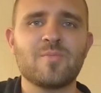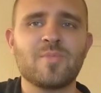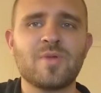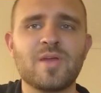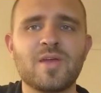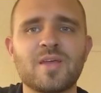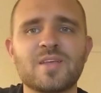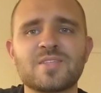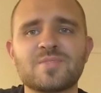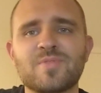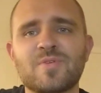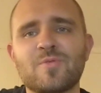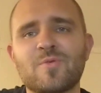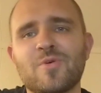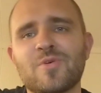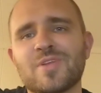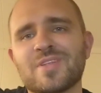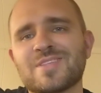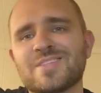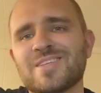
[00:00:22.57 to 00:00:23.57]
Makes me
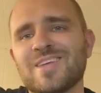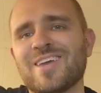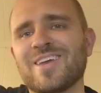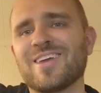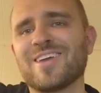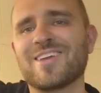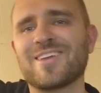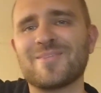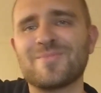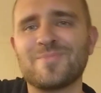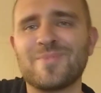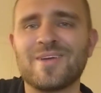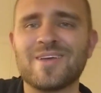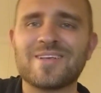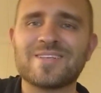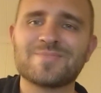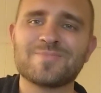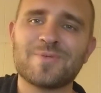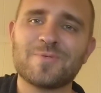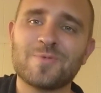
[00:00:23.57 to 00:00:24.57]
wanna take,
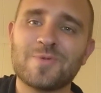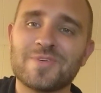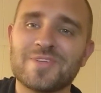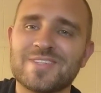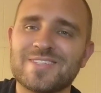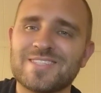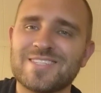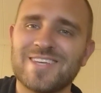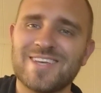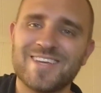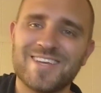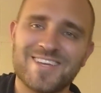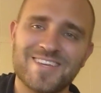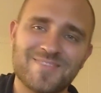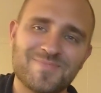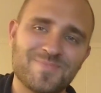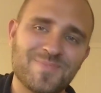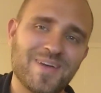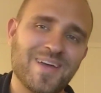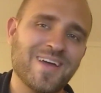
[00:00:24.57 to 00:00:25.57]
makes me wanna
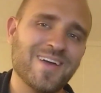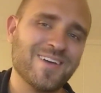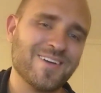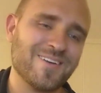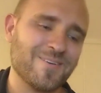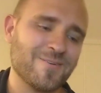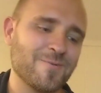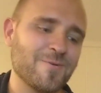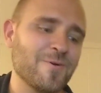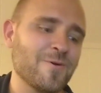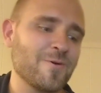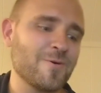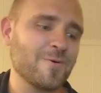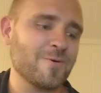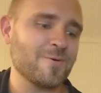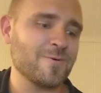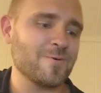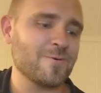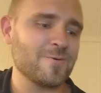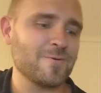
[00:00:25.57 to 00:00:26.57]
take a back
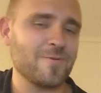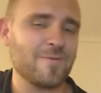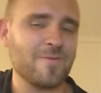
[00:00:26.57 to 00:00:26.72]
road.